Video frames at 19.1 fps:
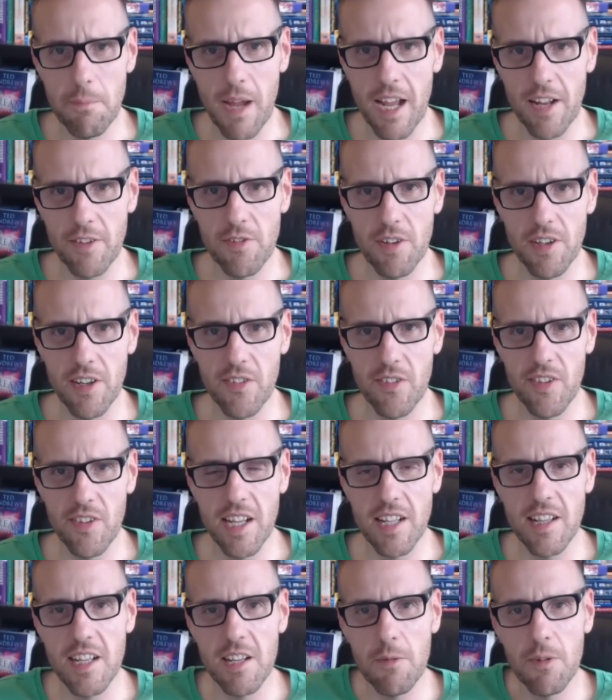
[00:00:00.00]
Patrick and
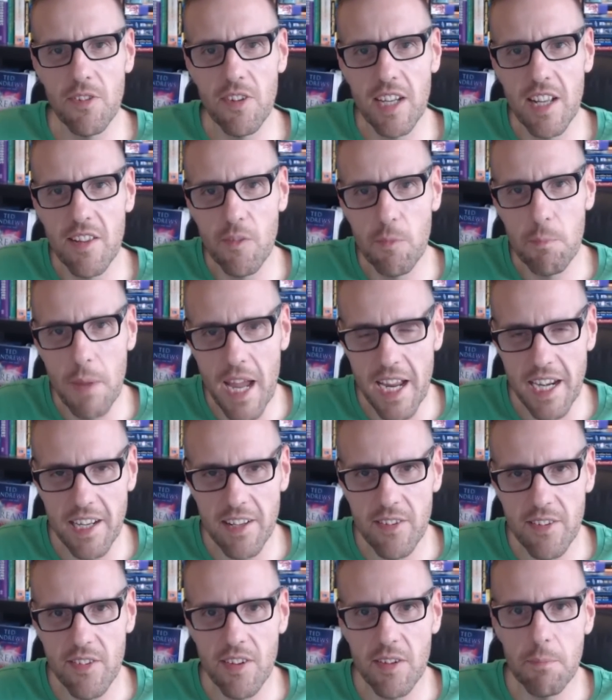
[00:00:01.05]
saying that he was against
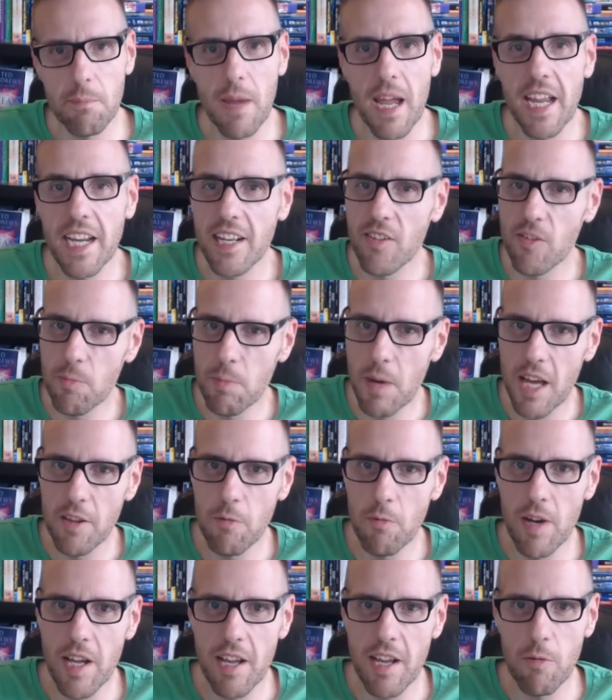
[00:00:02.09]
pagans. And pagans, by the
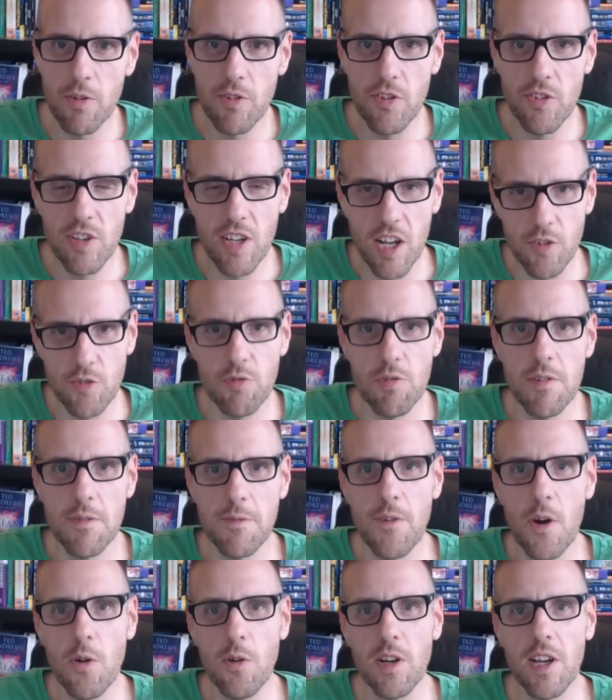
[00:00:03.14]
way, were just country
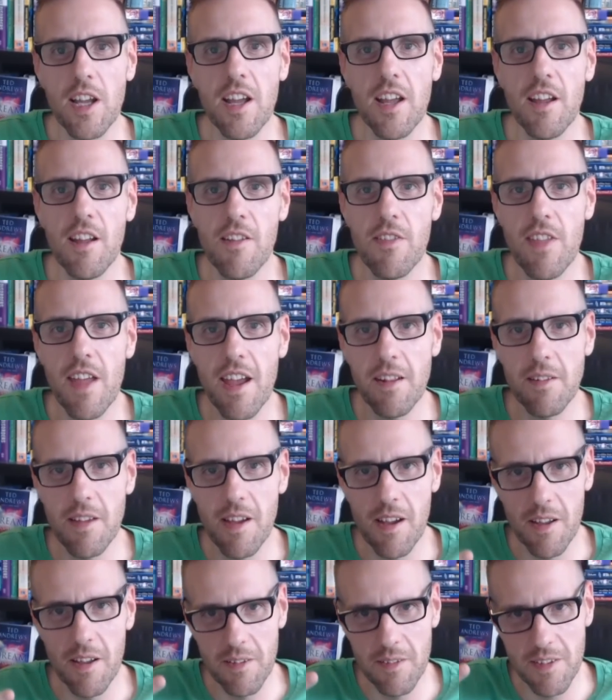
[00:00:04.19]
folk
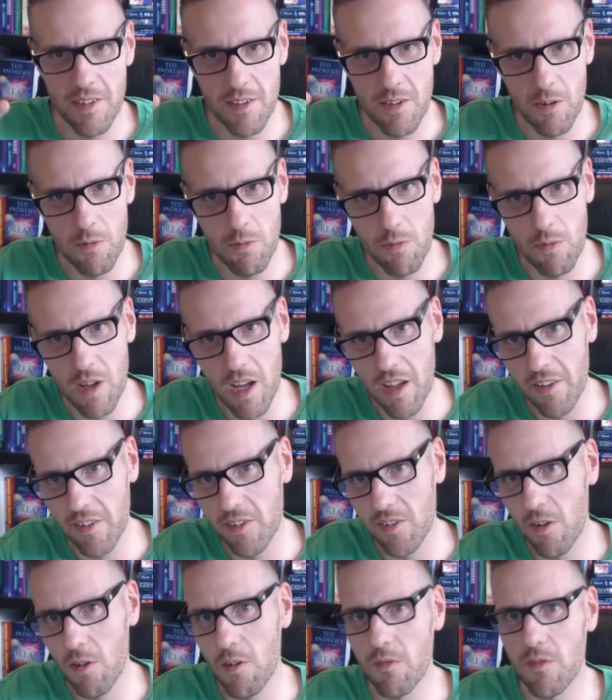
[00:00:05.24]
that
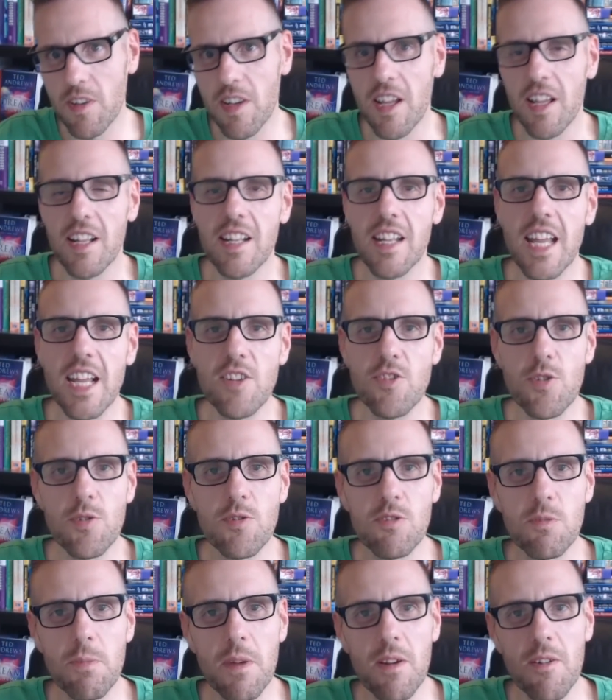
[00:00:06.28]
served nature
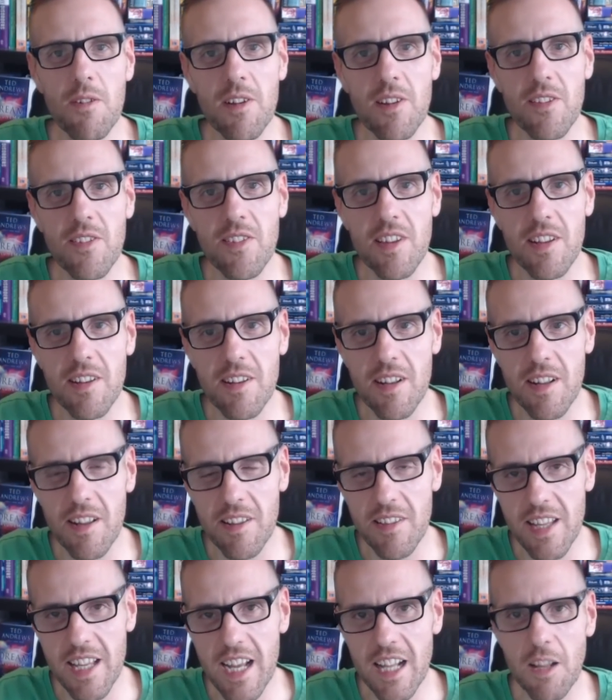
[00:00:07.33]
spirits
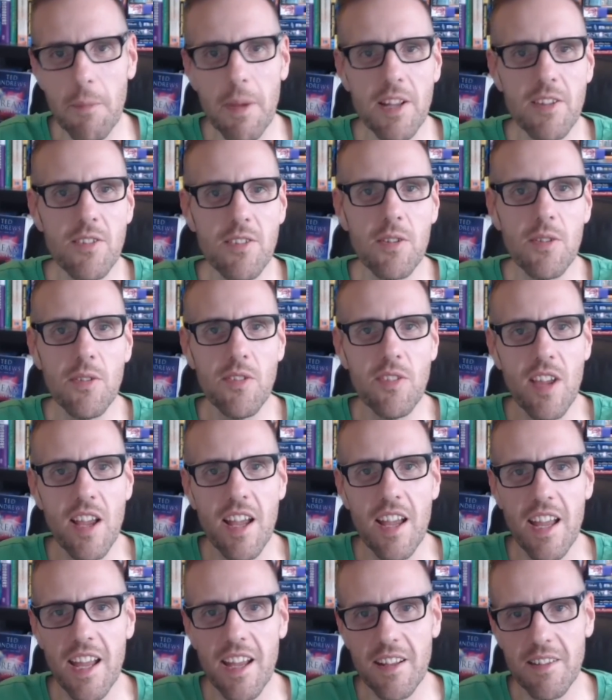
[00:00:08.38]
and the elementals
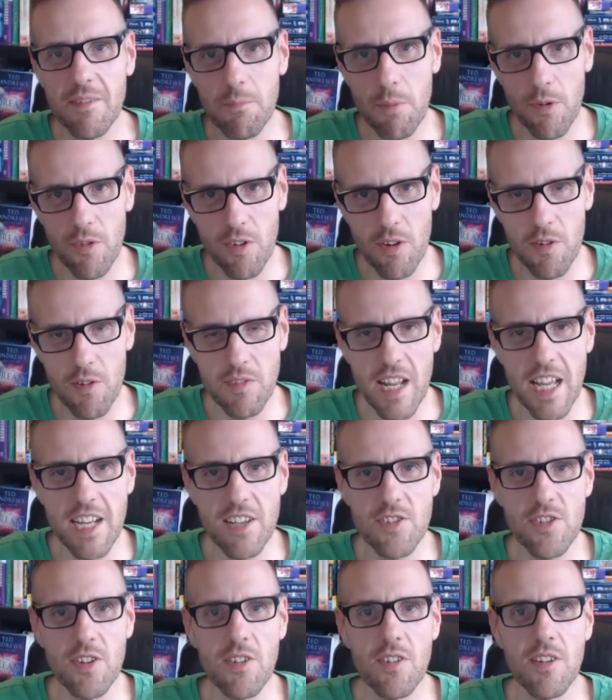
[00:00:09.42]
and preserved
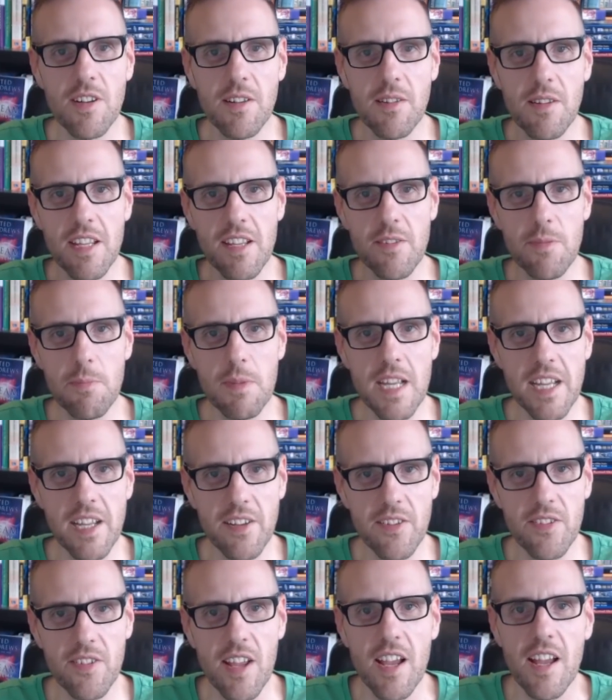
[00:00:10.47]
nature and these
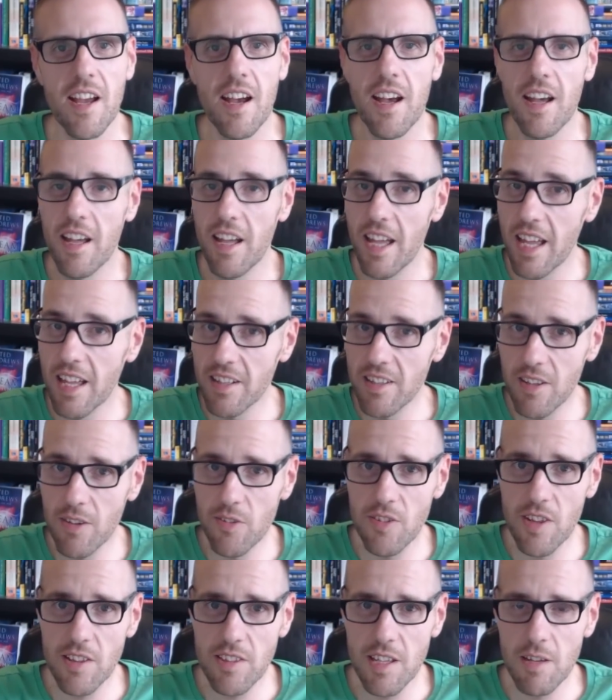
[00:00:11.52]
beings. And
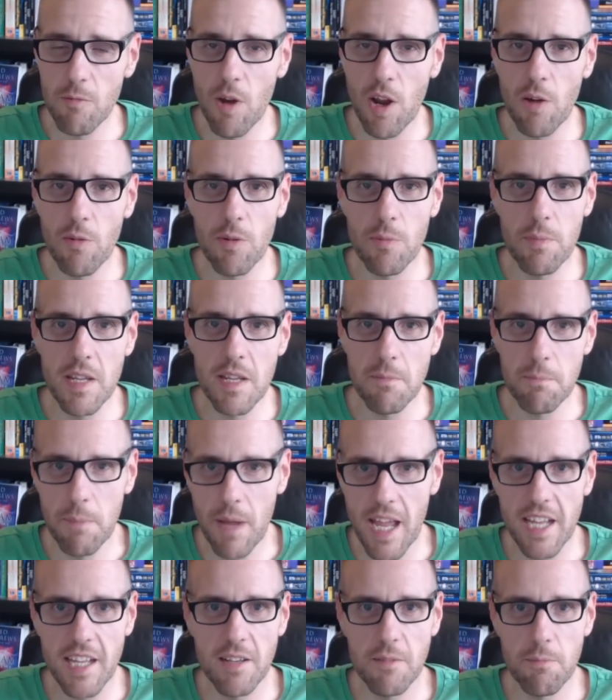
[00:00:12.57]
there's nothing wrong with being
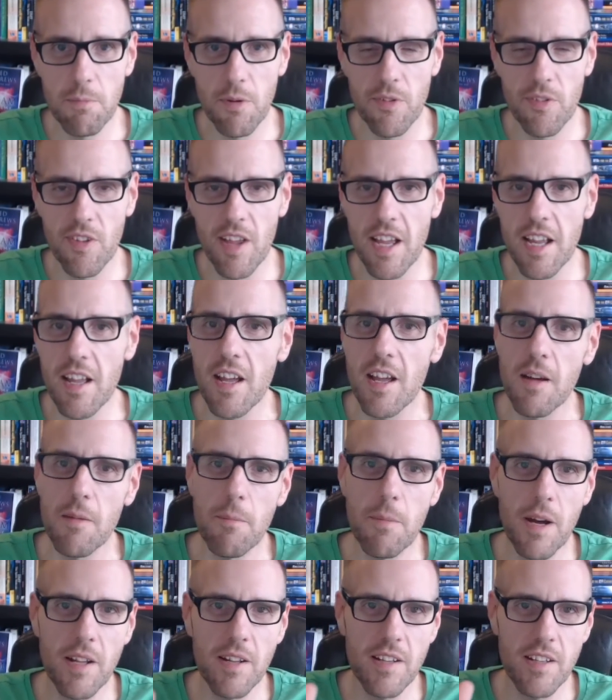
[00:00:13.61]
pagan per se,
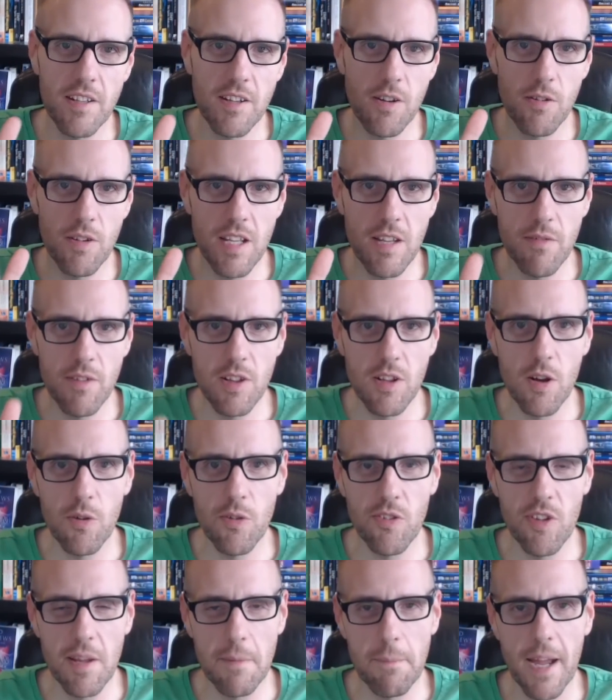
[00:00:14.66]
but even though St.